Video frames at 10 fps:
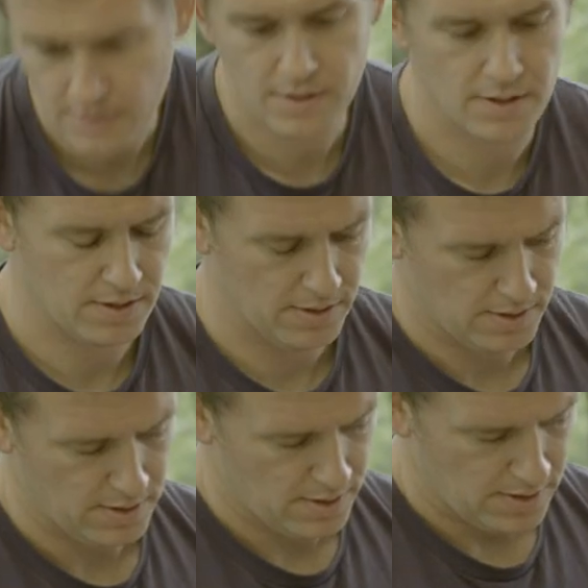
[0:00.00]

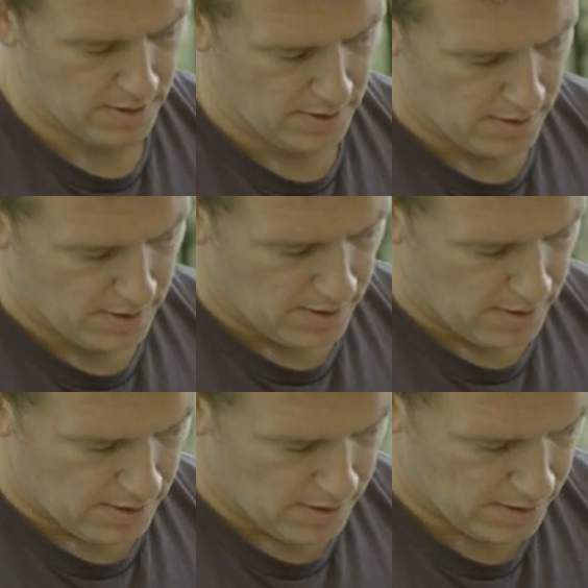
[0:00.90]

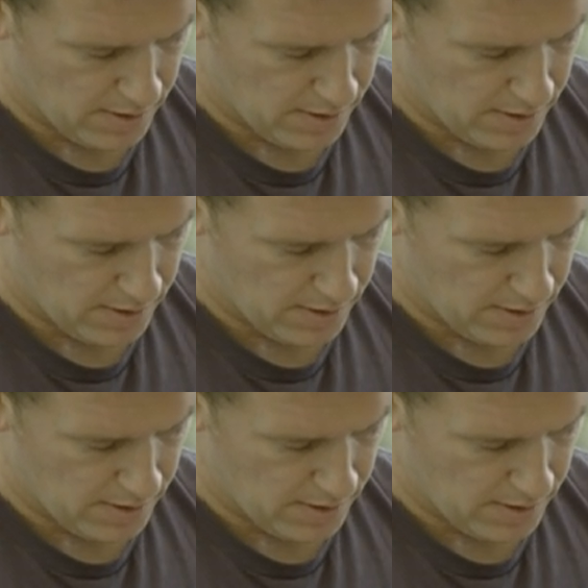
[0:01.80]
[no speech]